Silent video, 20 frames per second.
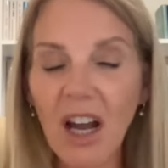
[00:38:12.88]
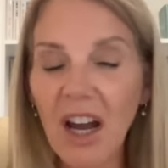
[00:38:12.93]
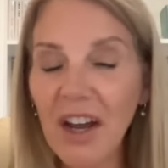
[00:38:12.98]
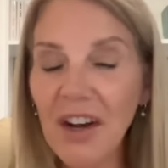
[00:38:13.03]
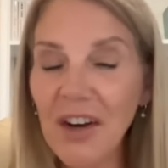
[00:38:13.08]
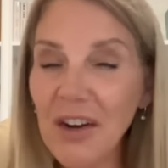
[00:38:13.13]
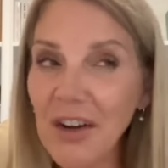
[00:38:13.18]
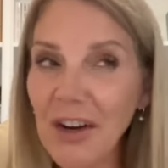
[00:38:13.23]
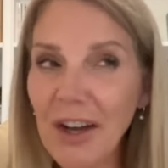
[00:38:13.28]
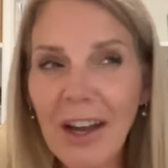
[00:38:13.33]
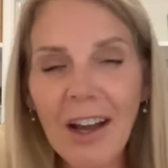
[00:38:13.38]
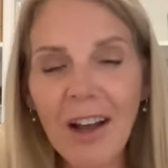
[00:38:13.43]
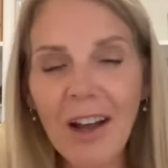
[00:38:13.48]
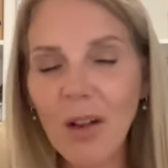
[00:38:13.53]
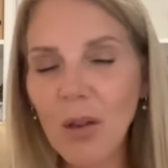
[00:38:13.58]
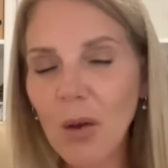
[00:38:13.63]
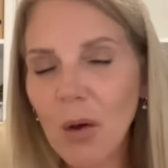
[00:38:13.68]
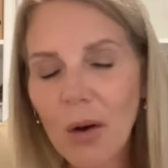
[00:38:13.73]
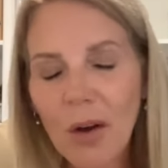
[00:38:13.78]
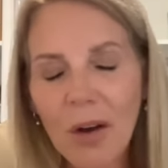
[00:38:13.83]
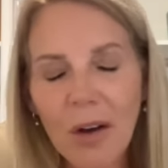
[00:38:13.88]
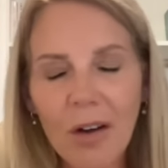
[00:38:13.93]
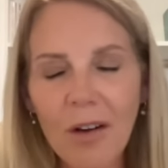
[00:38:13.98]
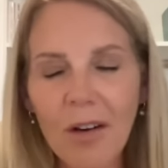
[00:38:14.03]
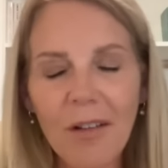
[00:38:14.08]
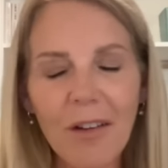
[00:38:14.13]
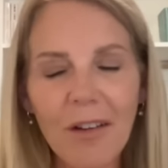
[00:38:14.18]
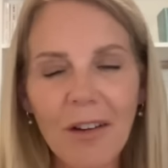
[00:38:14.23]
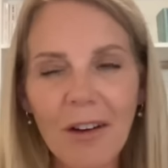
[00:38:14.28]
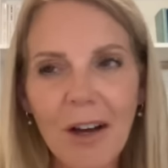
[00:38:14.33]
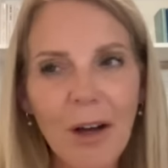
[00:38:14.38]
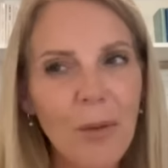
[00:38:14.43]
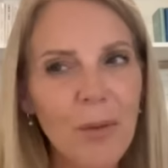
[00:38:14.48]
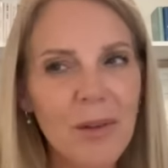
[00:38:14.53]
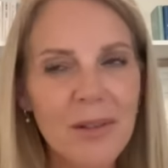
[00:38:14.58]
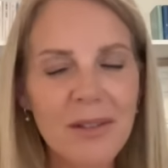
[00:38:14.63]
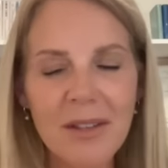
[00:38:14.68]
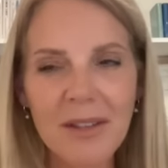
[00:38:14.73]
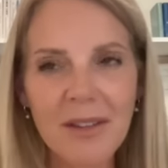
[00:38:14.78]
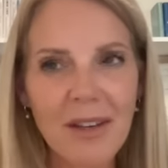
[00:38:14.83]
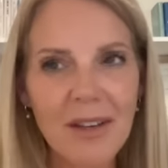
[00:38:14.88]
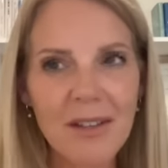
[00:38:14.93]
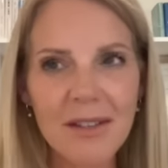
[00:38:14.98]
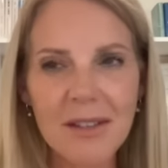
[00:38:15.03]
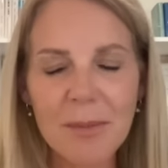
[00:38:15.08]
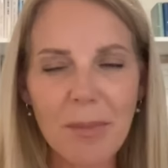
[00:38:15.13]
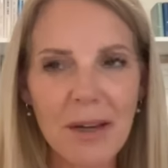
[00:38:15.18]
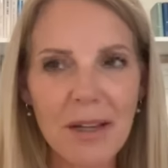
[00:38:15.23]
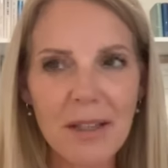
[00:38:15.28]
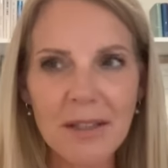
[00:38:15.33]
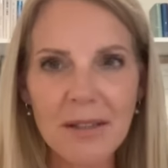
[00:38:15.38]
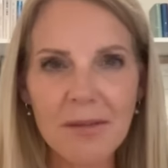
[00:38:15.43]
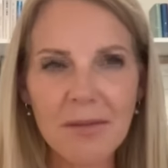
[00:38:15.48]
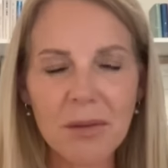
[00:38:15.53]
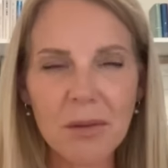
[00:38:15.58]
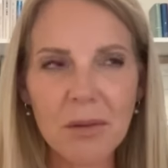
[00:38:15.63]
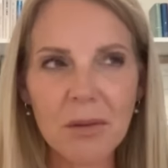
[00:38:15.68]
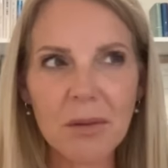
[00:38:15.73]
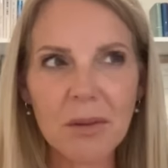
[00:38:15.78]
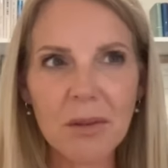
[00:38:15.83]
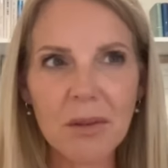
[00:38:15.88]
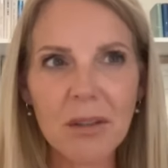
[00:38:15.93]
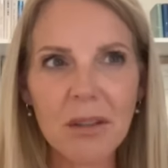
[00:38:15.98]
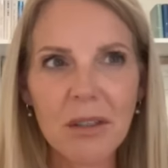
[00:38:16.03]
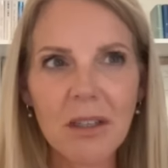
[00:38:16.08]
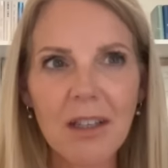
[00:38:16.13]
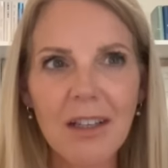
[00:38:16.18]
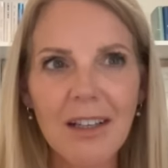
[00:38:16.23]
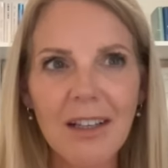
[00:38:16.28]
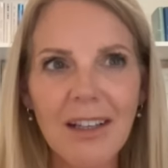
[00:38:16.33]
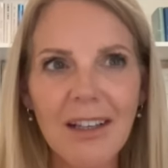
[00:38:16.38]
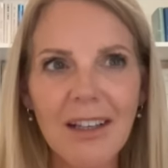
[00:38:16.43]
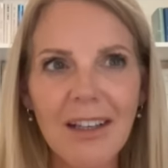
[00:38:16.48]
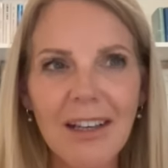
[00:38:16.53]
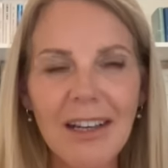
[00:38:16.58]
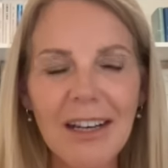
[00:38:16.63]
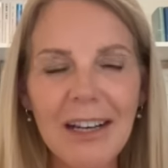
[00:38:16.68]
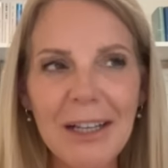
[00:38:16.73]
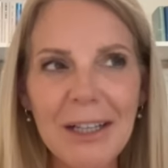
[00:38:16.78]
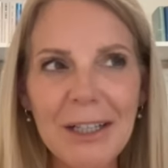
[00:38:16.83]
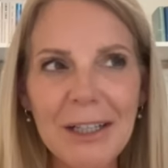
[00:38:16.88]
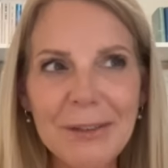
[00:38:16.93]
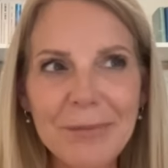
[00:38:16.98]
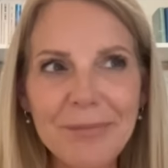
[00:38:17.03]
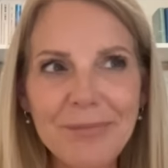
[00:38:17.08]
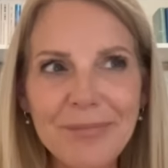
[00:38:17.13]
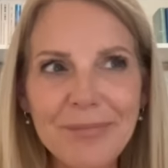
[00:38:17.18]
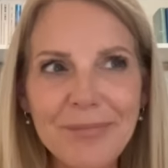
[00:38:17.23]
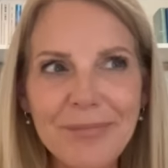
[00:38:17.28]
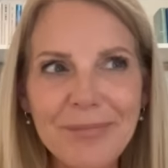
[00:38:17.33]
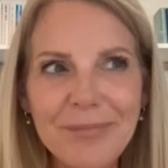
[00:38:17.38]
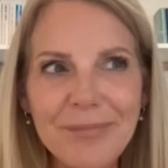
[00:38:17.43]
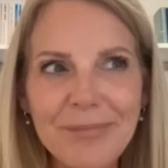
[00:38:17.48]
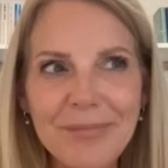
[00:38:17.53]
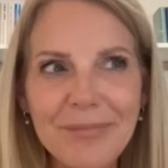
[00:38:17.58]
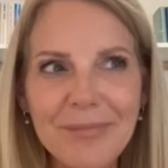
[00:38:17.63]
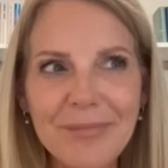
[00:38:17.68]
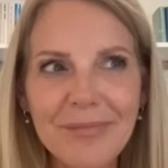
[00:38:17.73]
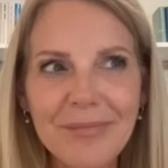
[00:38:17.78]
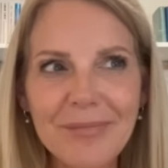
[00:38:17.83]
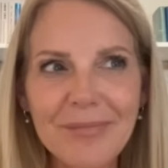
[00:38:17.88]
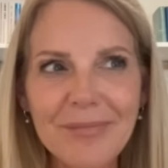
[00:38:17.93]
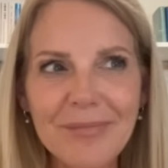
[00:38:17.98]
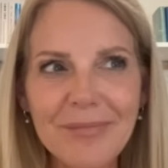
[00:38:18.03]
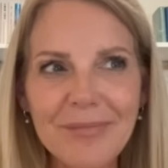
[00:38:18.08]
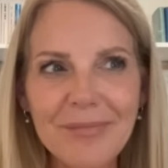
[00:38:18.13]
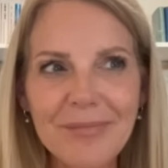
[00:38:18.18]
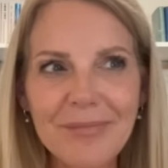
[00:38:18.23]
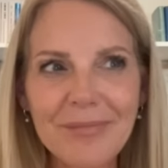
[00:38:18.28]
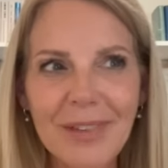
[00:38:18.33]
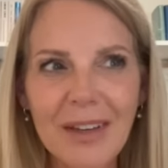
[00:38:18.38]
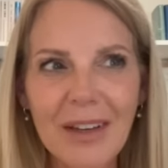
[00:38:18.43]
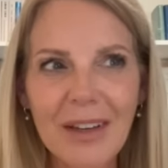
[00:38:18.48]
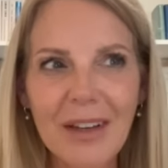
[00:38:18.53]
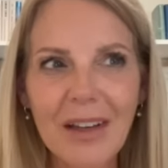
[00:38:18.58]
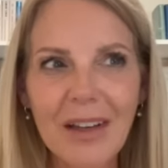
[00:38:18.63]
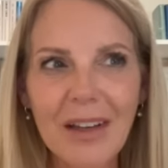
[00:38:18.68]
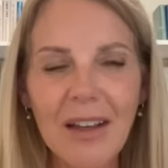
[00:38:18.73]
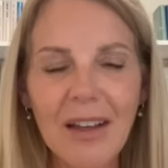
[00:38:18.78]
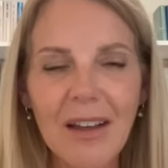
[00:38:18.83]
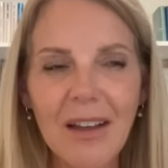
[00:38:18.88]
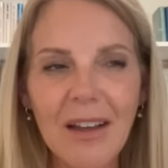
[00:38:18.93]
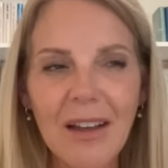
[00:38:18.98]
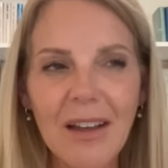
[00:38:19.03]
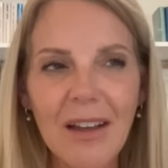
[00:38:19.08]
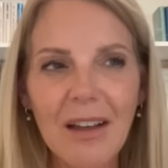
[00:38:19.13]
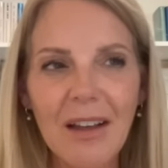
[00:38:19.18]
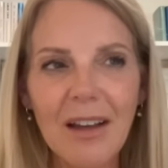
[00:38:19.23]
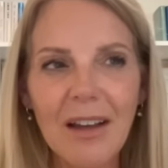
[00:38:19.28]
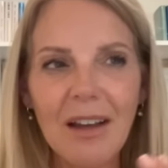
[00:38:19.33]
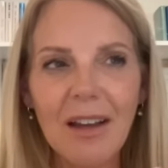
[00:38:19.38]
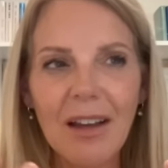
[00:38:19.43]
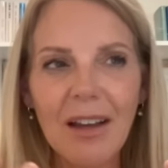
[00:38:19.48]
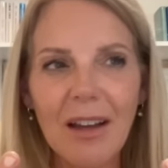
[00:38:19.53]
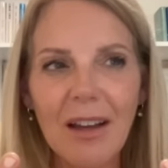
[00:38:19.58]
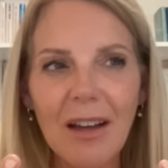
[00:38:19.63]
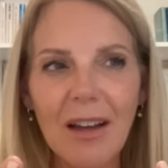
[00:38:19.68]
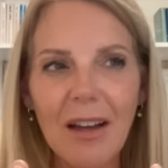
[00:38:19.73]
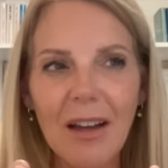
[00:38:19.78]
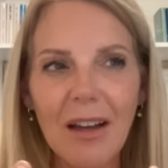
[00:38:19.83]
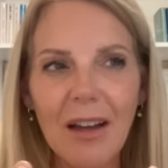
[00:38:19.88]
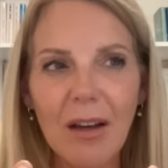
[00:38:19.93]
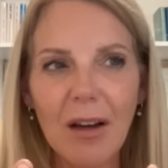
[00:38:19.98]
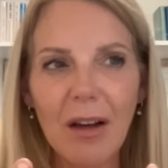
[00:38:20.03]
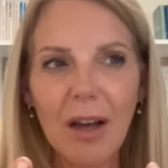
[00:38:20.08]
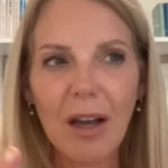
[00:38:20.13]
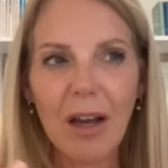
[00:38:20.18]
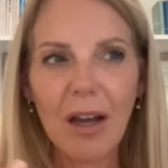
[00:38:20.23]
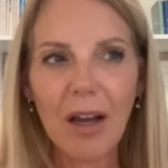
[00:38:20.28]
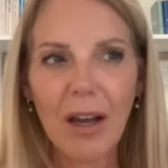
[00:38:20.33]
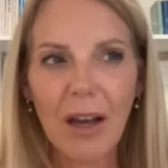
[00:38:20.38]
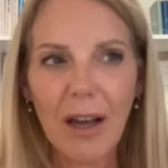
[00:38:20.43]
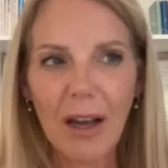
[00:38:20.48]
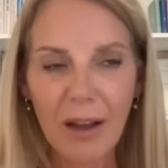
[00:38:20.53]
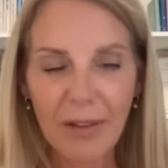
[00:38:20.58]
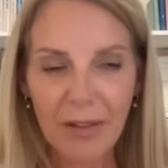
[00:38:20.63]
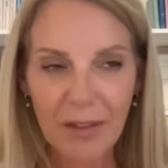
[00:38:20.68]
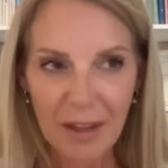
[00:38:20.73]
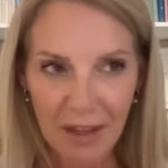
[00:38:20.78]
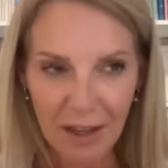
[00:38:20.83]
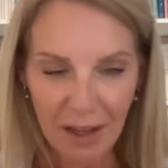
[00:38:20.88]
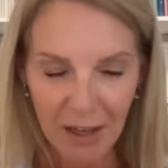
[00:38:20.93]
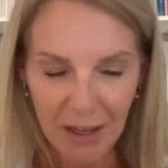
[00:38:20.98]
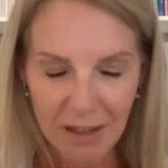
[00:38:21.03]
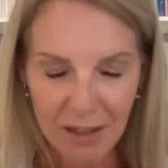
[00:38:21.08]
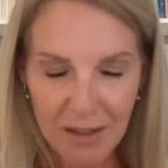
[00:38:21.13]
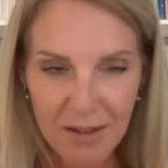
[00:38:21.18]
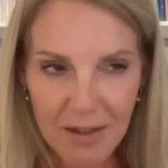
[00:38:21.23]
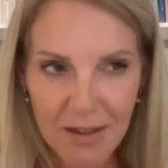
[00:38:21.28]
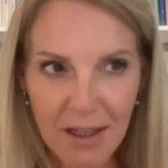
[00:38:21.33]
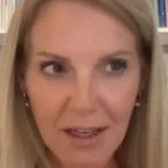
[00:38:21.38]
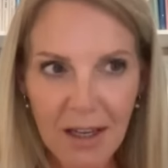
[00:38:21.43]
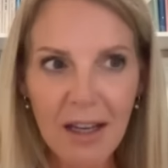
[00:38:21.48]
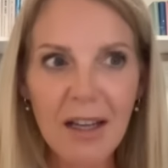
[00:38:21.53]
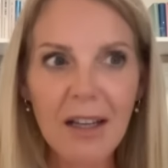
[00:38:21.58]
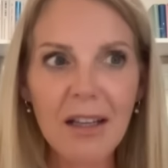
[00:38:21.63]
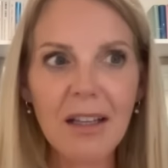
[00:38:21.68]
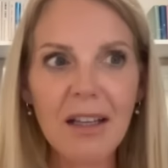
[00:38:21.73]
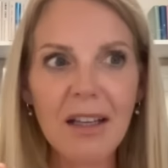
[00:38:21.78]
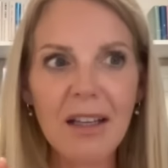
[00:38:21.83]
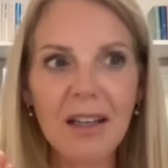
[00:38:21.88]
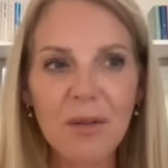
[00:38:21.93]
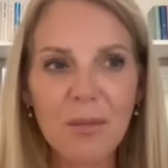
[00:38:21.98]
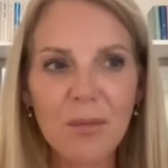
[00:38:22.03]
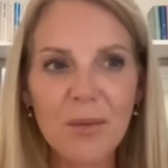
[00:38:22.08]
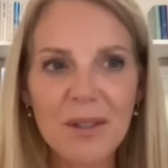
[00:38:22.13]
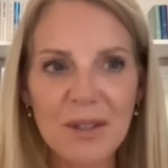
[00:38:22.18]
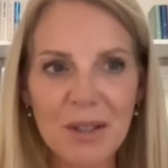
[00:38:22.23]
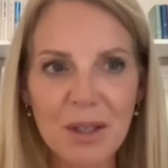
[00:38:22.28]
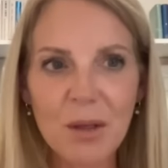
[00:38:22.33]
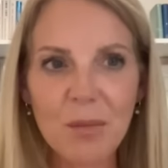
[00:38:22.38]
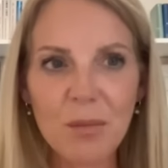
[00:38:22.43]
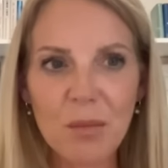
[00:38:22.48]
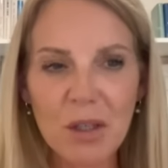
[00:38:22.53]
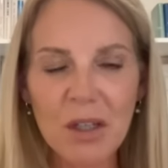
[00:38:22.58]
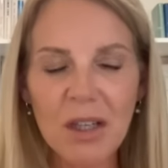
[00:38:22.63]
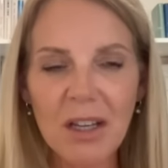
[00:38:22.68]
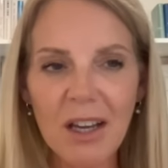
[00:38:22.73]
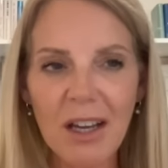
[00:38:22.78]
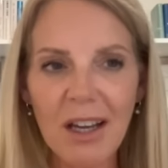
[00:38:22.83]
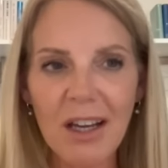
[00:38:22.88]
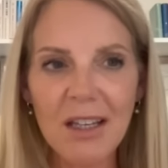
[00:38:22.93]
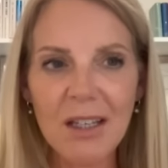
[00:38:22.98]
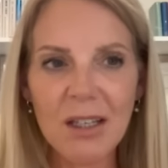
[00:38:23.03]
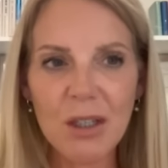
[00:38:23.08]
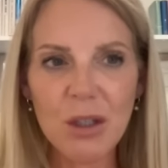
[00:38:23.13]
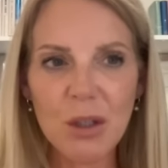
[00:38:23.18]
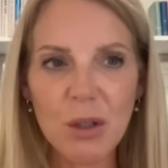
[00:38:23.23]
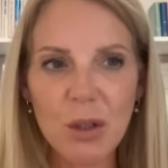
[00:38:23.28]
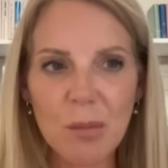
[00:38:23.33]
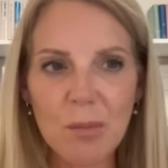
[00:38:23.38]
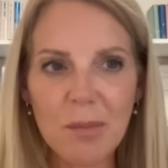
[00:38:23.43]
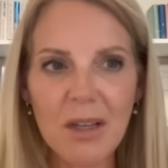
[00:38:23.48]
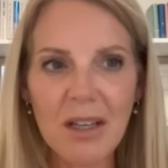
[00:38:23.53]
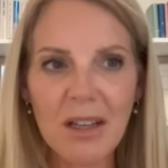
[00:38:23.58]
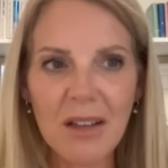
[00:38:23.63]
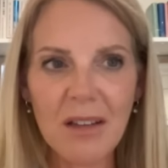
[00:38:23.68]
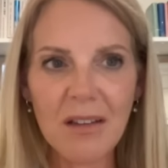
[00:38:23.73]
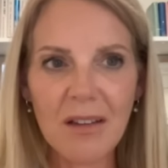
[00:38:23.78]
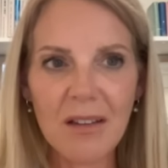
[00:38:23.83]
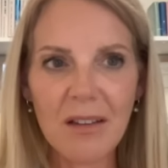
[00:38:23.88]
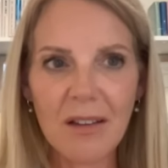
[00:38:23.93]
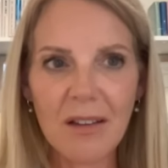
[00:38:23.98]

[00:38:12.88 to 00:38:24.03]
don't know how long I was in that space for. At the end of the healing, it was communicated to me